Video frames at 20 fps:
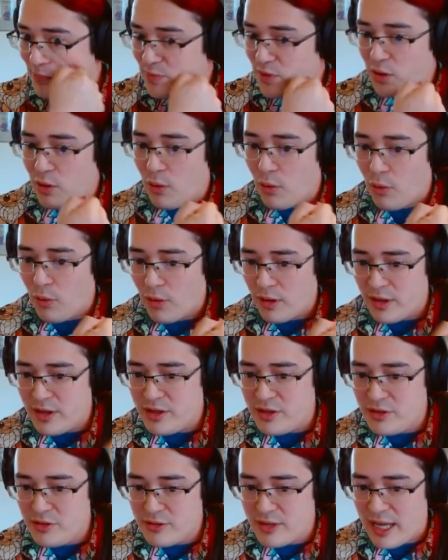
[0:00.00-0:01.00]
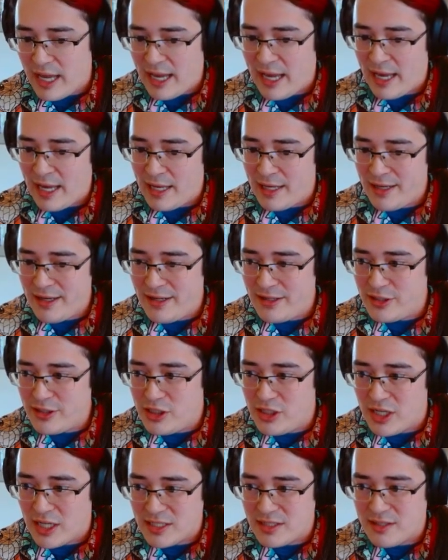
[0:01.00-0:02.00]
Or you can
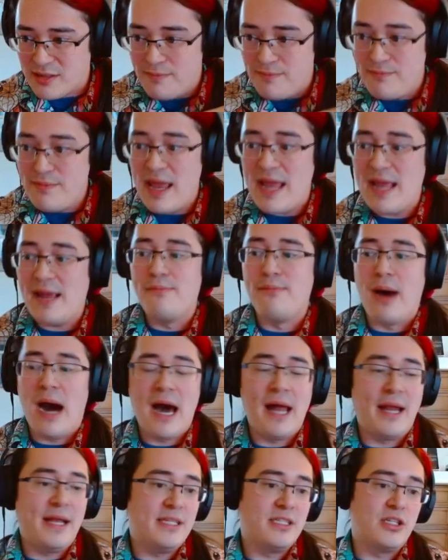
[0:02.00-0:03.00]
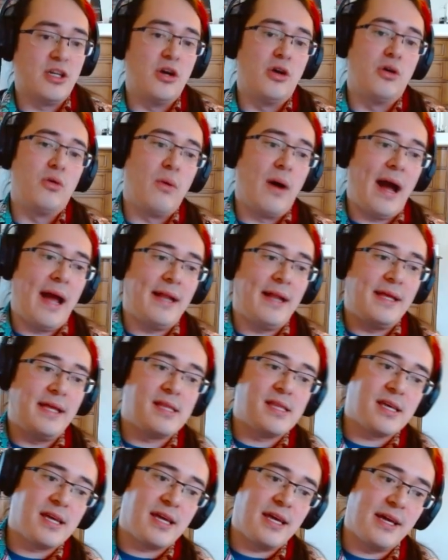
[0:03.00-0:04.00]
just make bodies go wide,
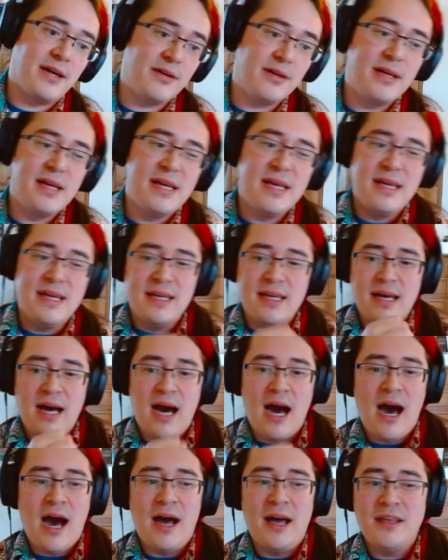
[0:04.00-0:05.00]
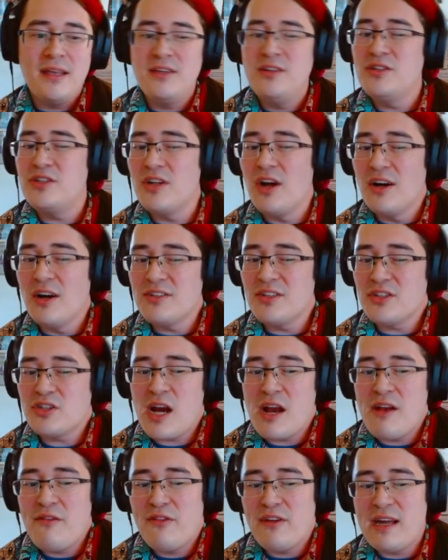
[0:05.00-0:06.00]
get the kill. You should also
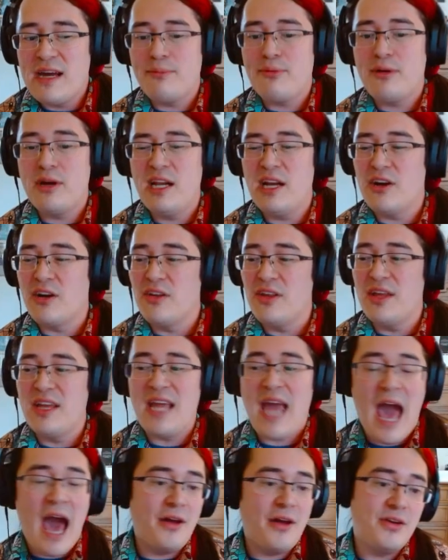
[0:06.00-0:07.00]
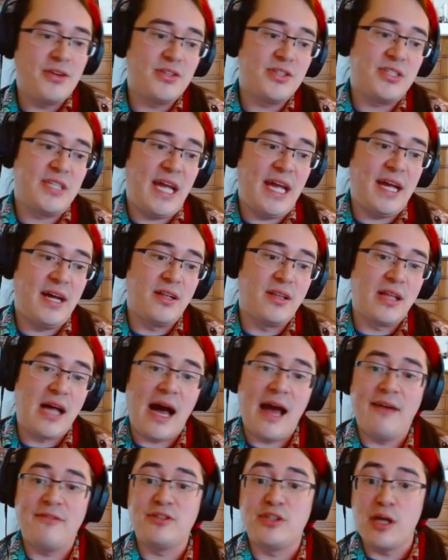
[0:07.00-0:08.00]
try and figure out pretty early how you're staying
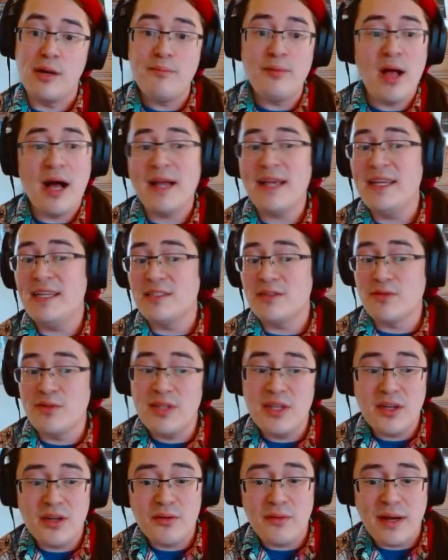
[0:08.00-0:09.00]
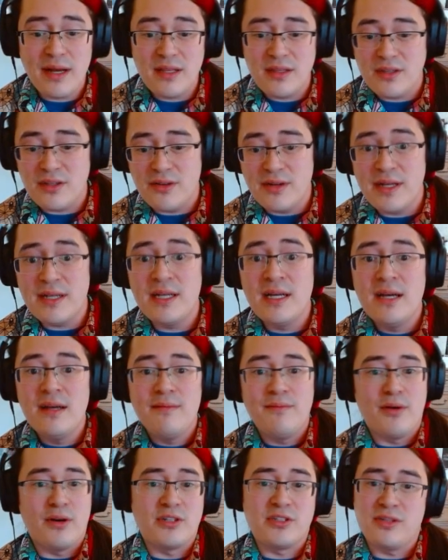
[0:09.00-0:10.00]
alive. Chump blocking is a really good way to do it.
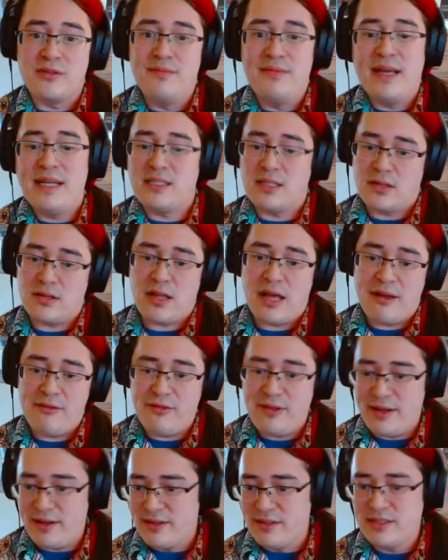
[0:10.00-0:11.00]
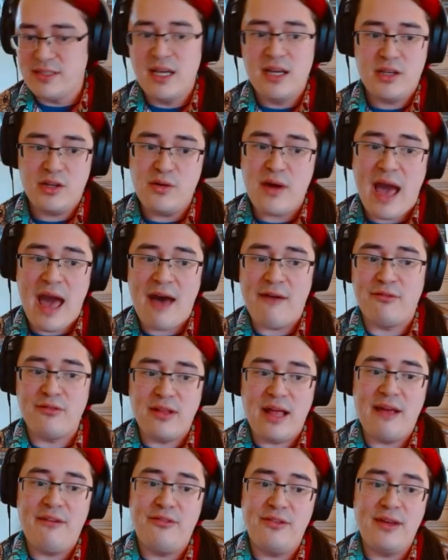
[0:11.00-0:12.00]
Bertram makes lifelinkers. You have
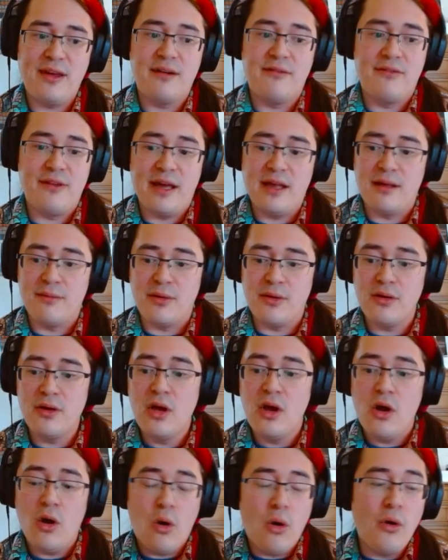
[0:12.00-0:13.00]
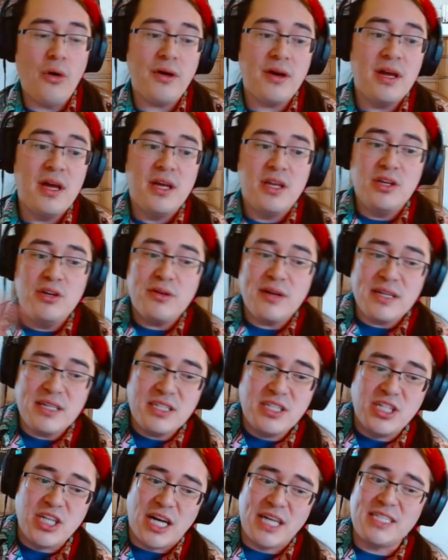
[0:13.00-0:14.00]
lifelink available, or you can
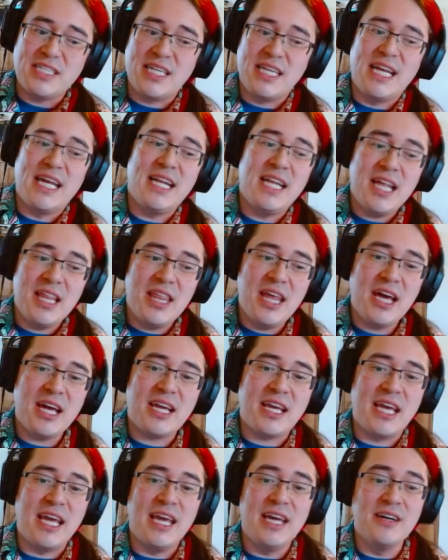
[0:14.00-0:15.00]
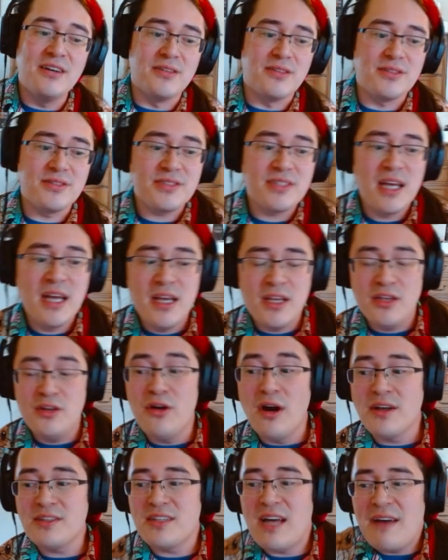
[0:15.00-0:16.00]
just get the kills.
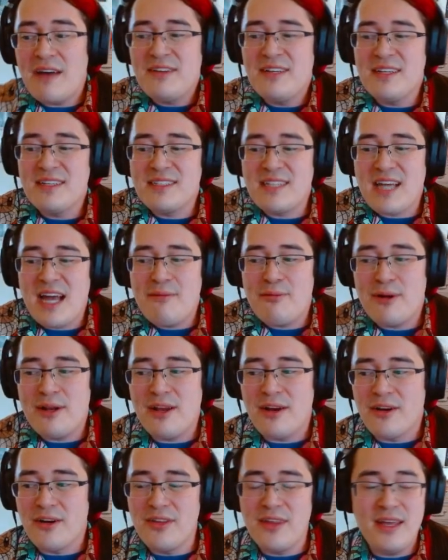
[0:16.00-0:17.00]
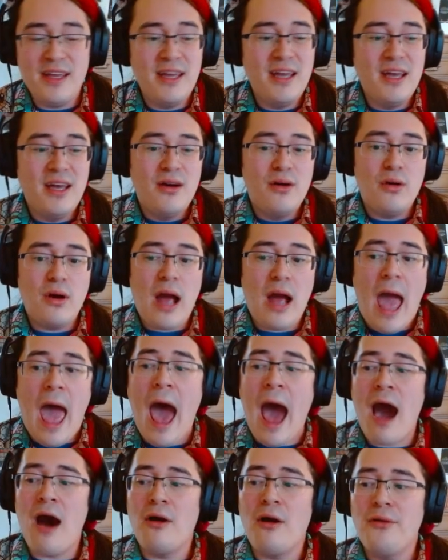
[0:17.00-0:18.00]
You also have to decide pretty early
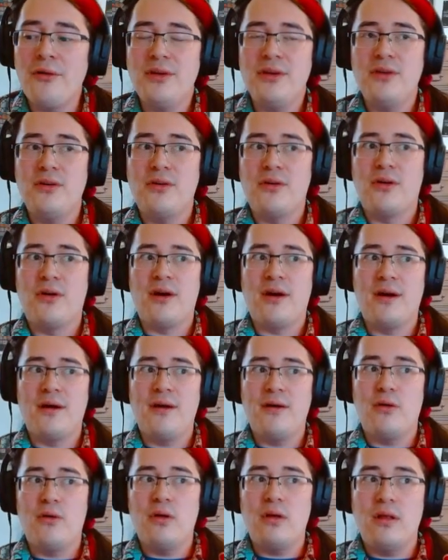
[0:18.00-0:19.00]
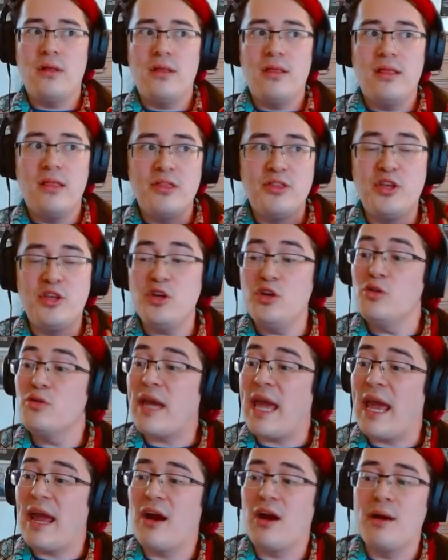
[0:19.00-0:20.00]
do you
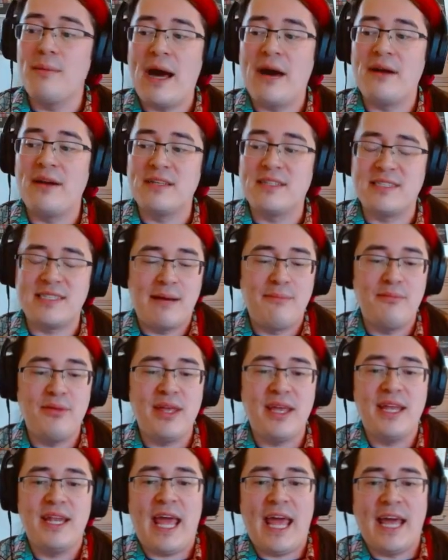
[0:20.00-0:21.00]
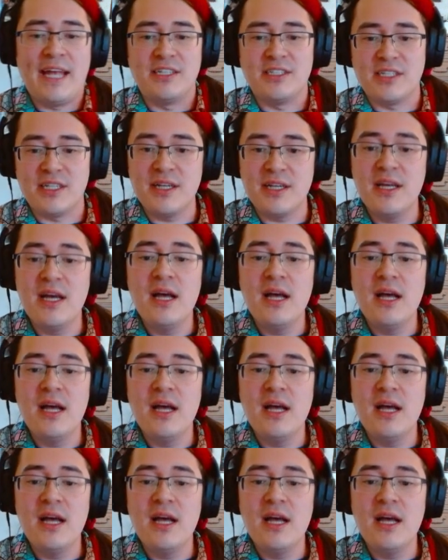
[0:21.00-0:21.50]
care about assembling an engine?